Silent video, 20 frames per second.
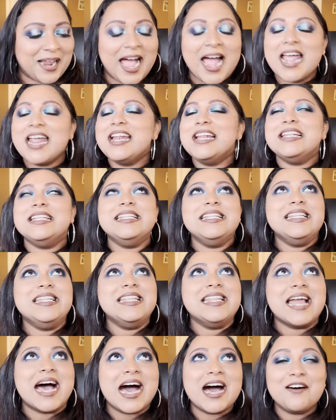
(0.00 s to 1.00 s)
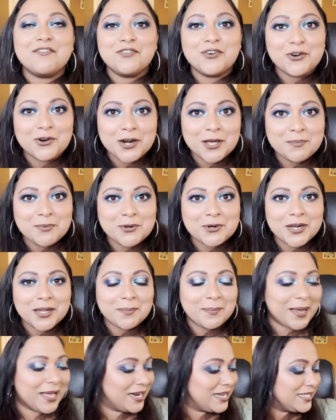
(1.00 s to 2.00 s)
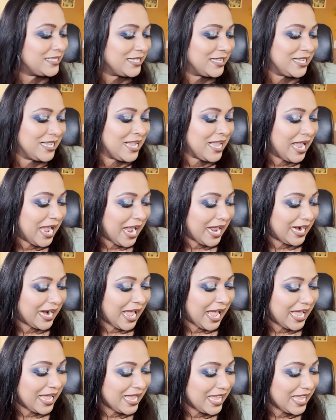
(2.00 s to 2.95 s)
I love Huda Beauty palettes, and I